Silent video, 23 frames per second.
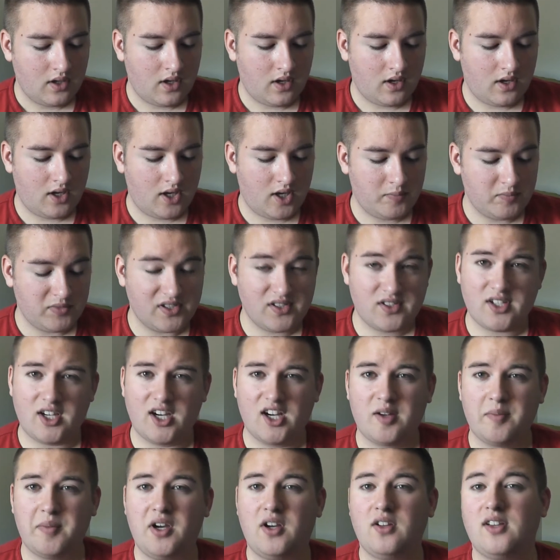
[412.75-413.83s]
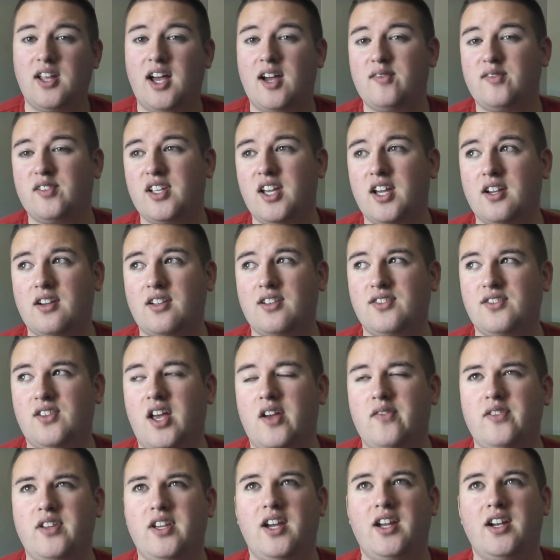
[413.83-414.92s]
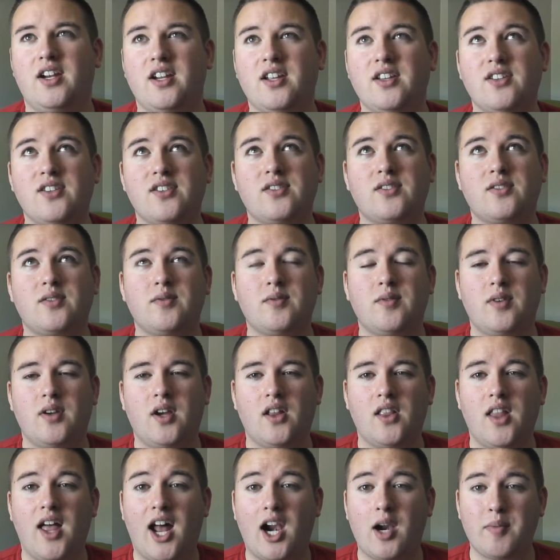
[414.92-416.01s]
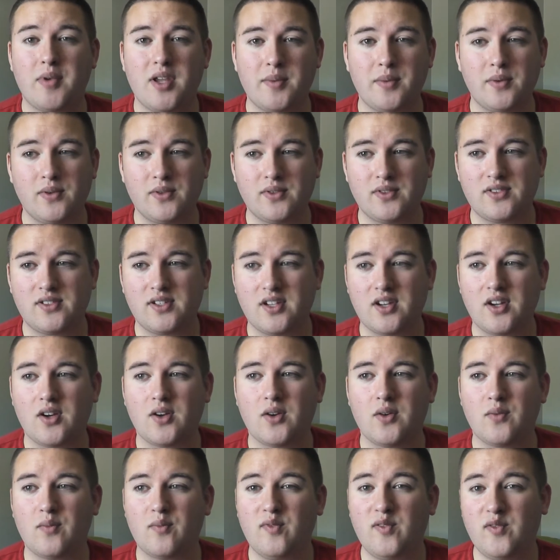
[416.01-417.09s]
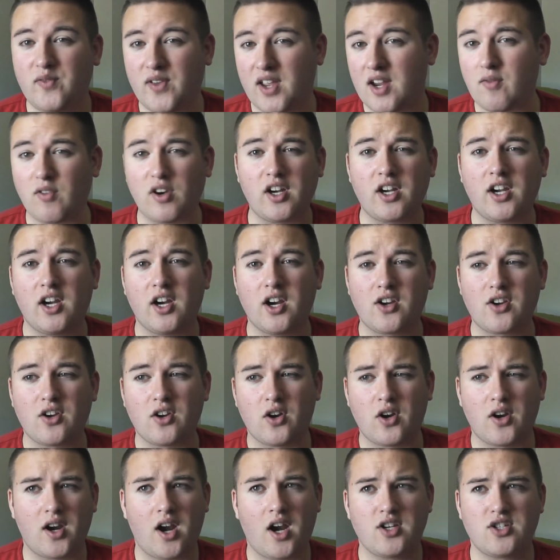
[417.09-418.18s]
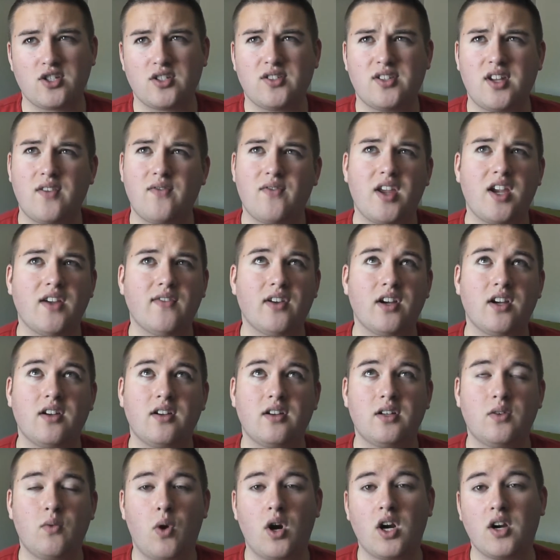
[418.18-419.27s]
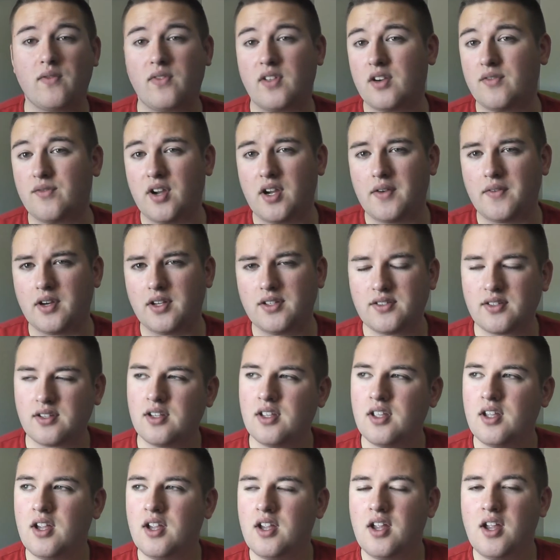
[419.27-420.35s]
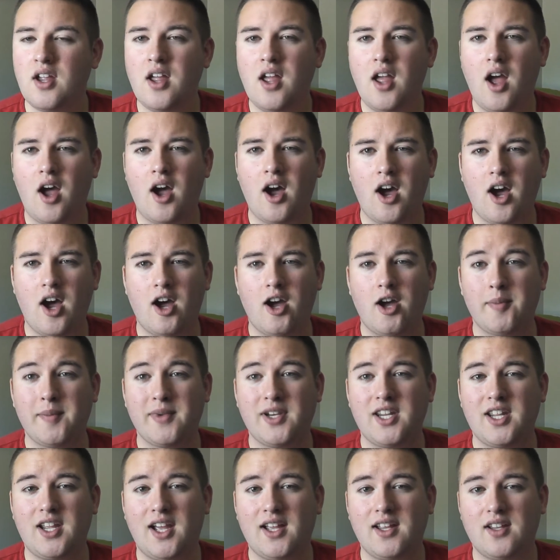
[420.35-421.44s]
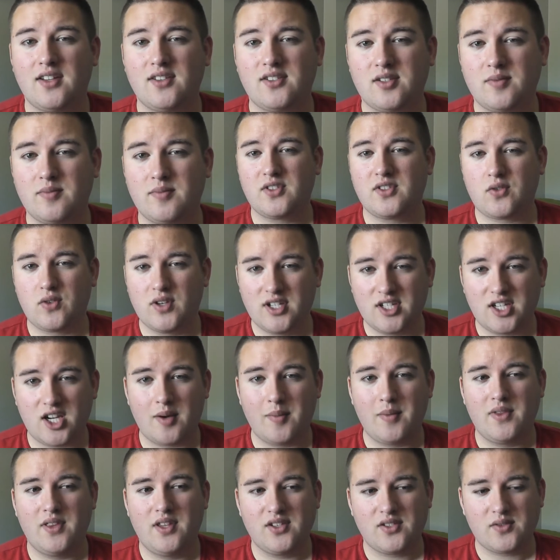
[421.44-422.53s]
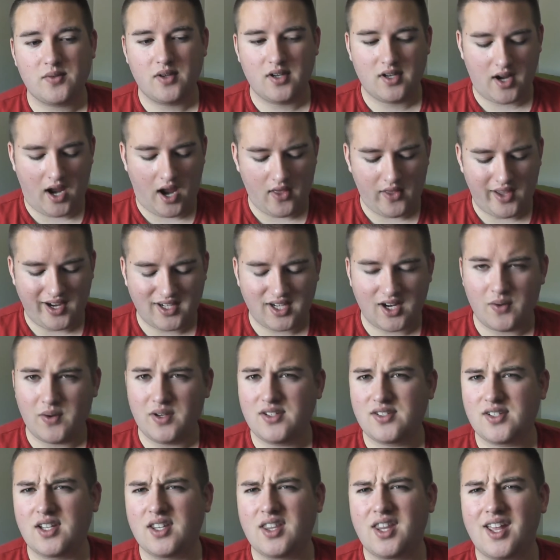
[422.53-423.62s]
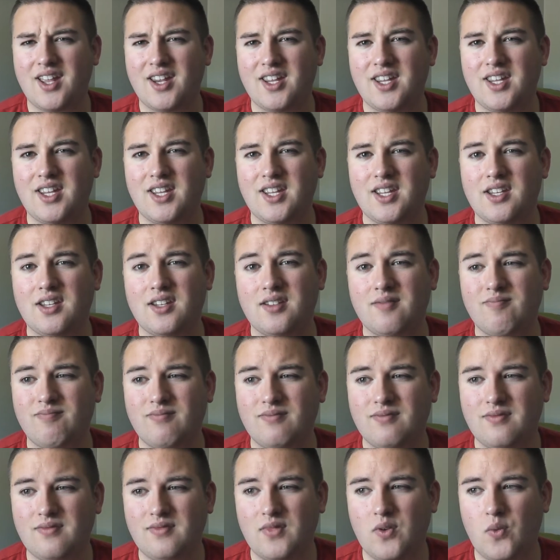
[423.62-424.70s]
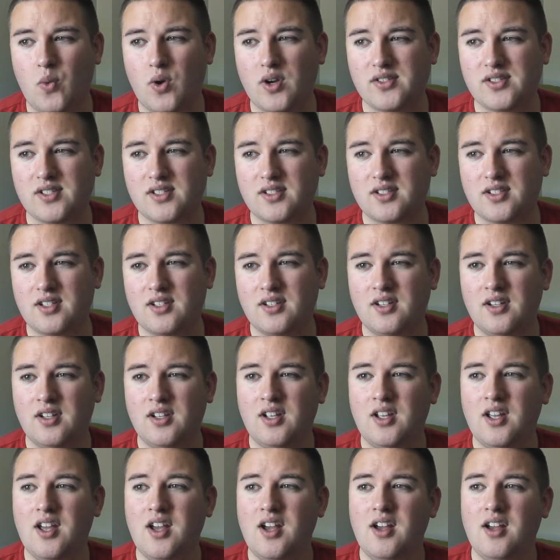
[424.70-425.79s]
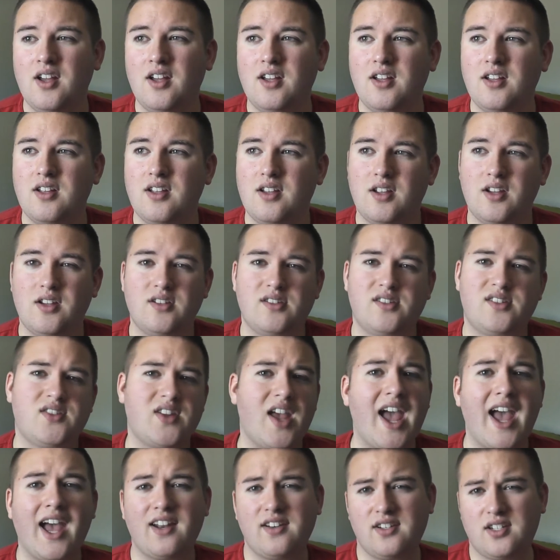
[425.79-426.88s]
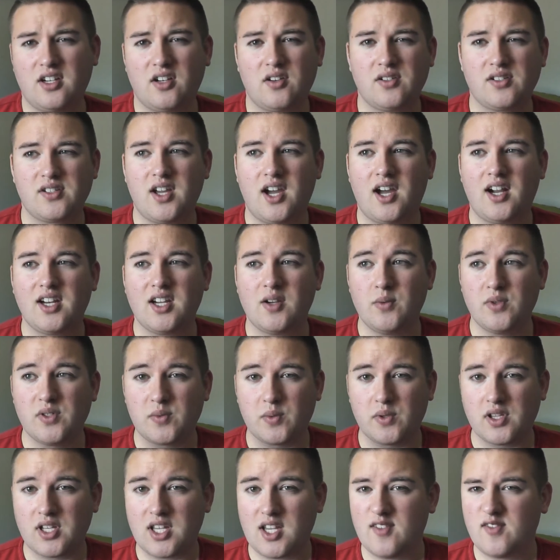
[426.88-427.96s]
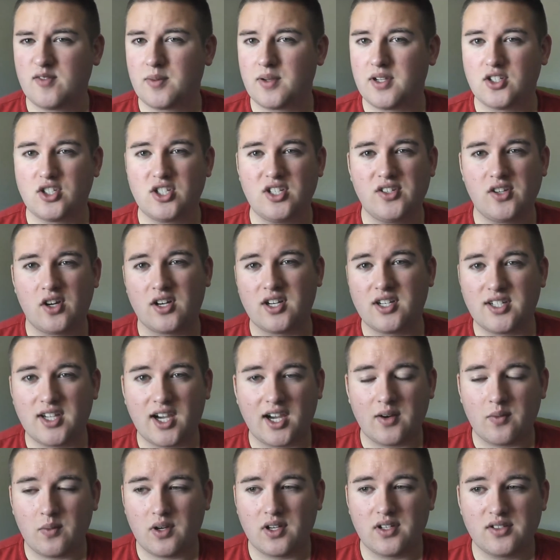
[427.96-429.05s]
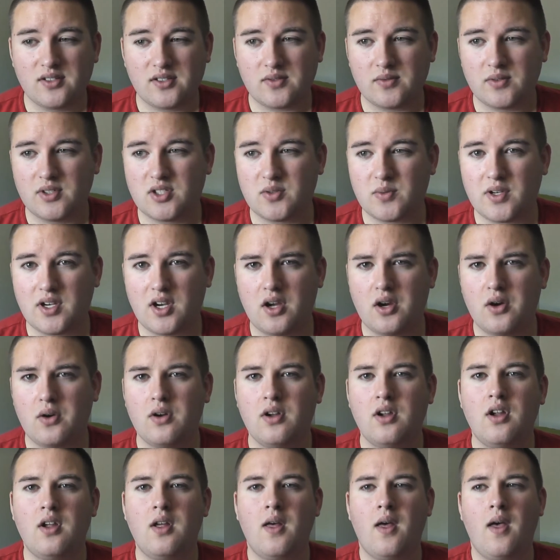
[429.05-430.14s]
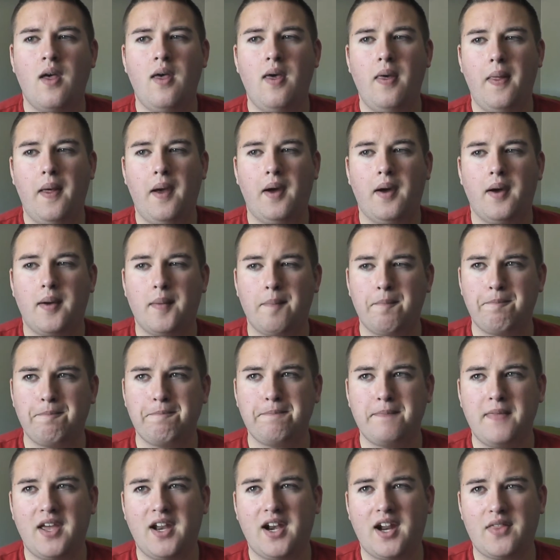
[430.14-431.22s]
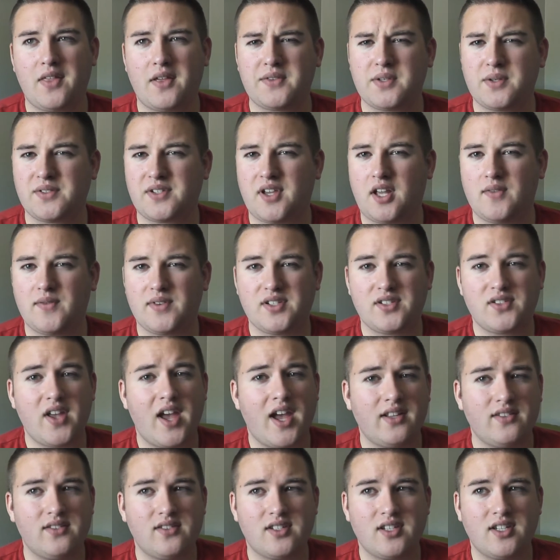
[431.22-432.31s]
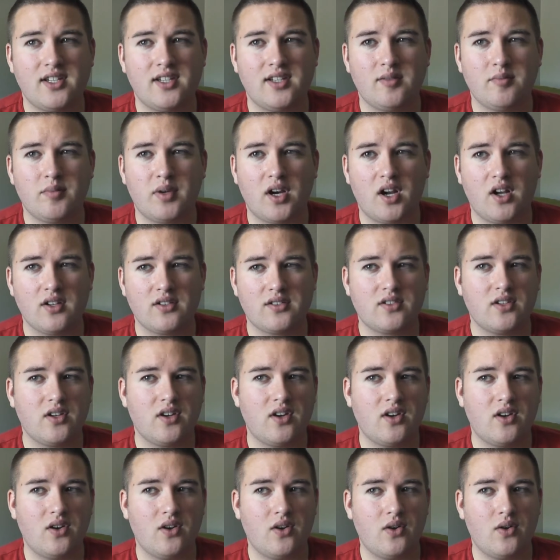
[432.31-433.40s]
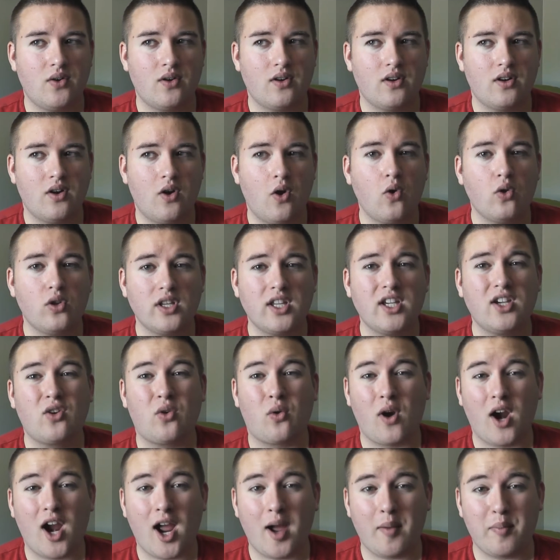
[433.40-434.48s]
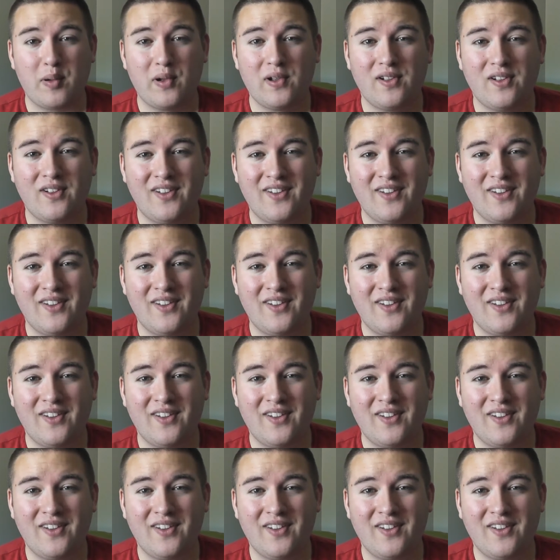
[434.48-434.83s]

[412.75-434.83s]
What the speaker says: Let's talk about Lafayette, because Lafayette is a lot of people's, favorite character. I shouldn't say favorite, one of their favorites. And he got screen time in this one. I liked how he said that he wasn't sad Tara's gone, he was relieved, because she's already died once, which we know. And I thought that was kind of a sad scene, but also, holy crap.